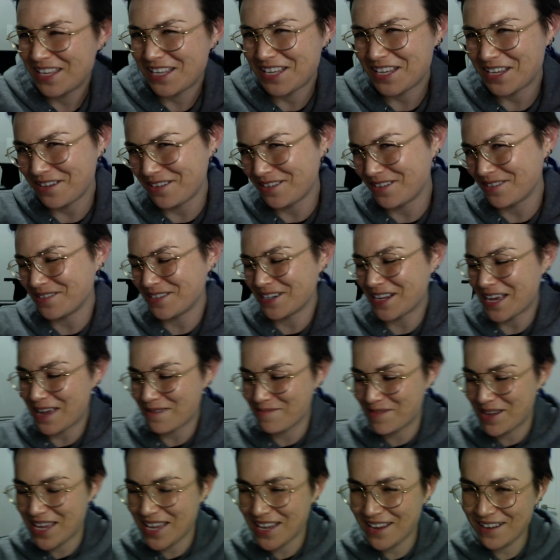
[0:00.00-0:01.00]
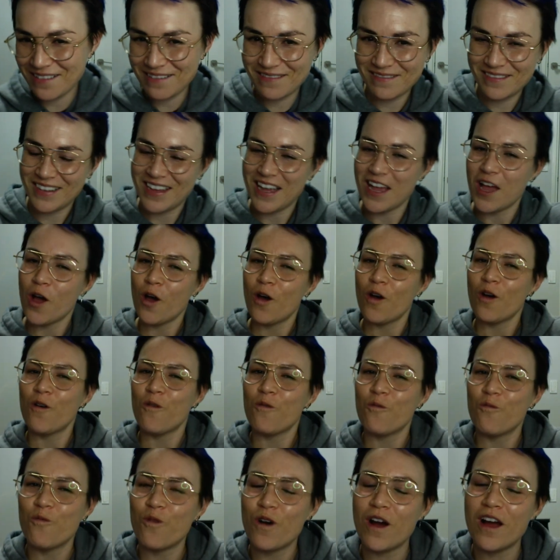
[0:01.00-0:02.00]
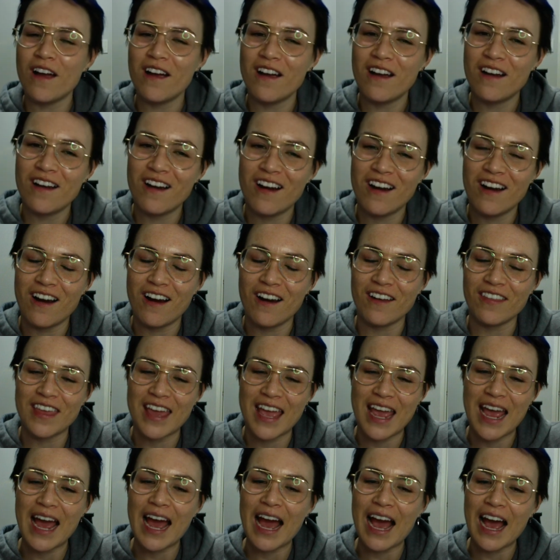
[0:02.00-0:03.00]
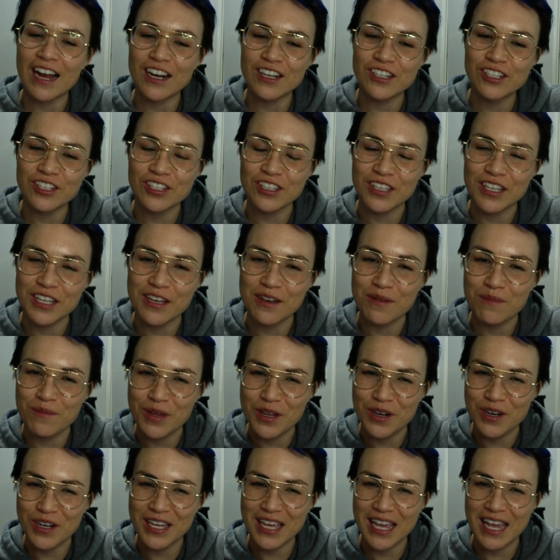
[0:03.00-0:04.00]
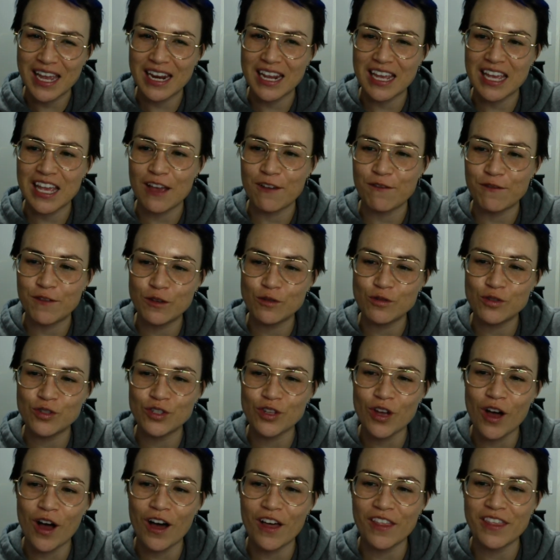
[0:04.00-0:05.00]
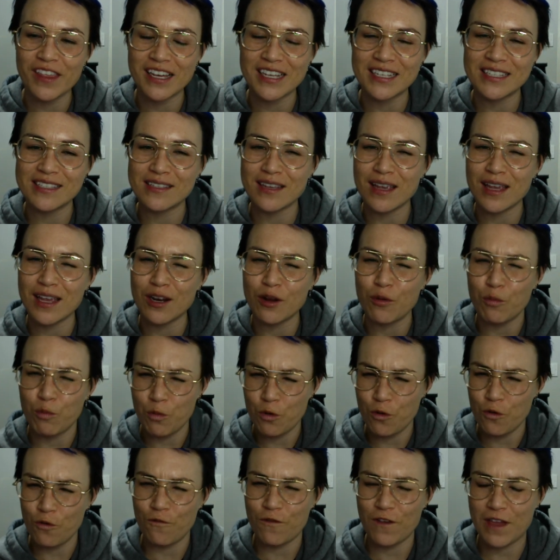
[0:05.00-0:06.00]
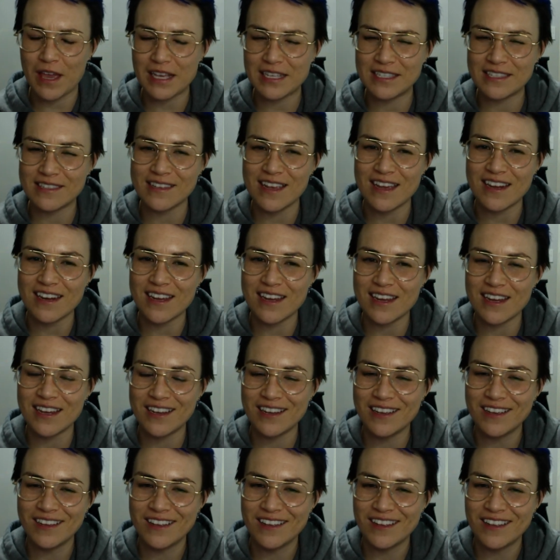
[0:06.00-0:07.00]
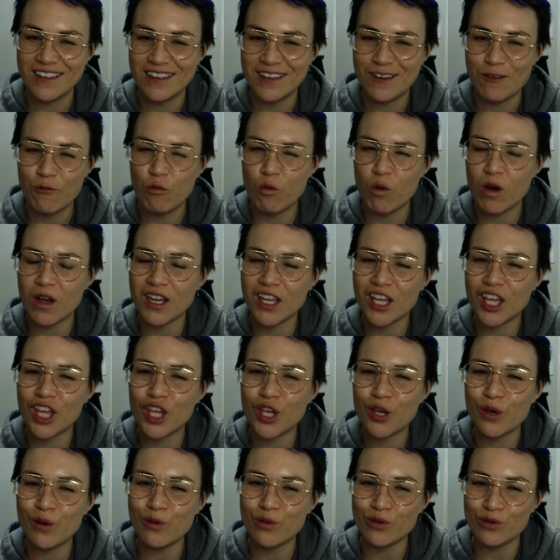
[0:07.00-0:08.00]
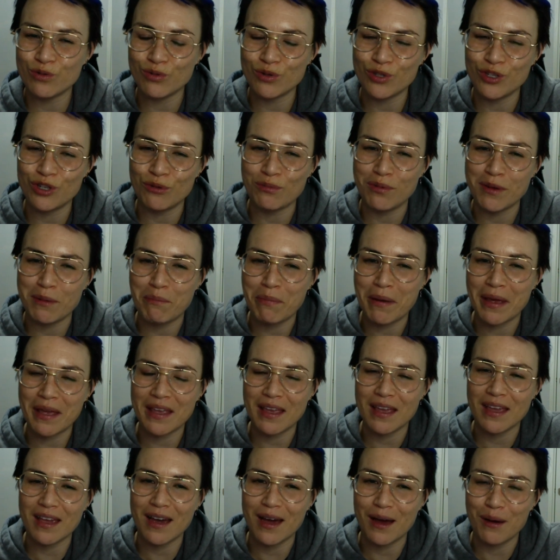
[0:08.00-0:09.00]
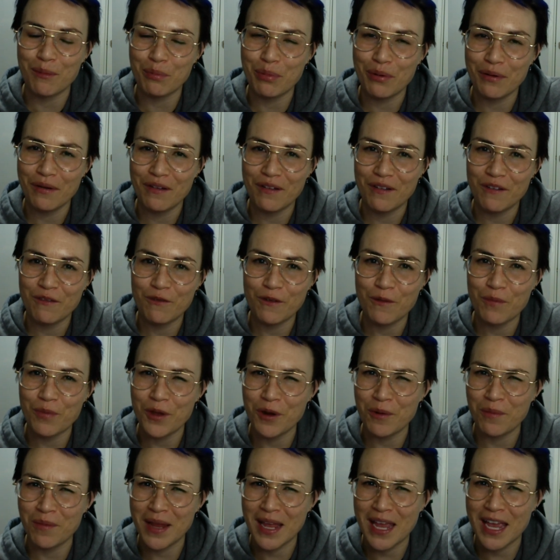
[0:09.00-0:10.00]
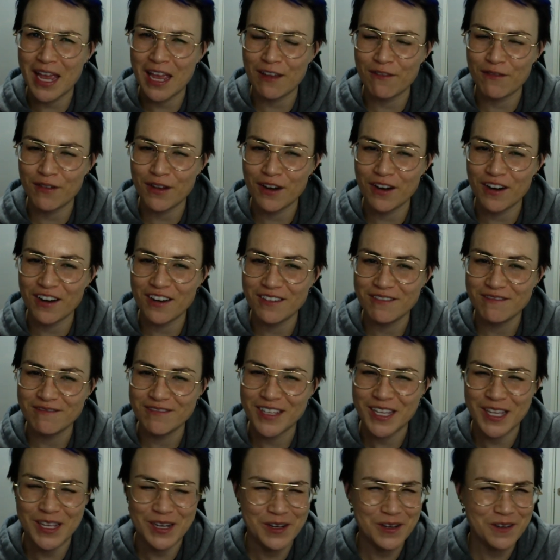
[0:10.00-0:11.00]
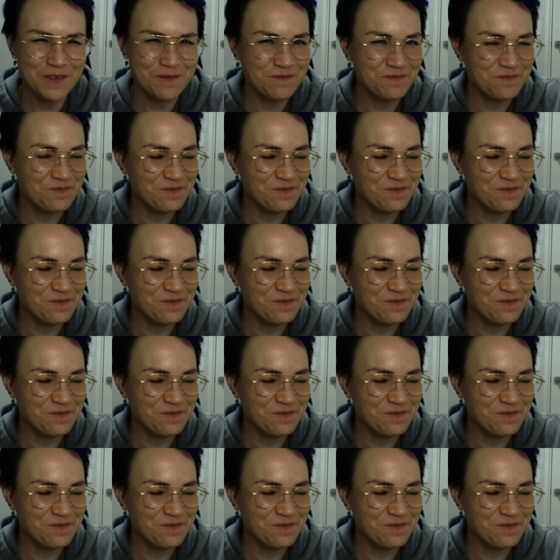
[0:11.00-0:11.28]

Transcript: Do you know what I mean? What are they actually communicating? If you saw this in a movie setting, what cues would you be picking up from their behavior, you know?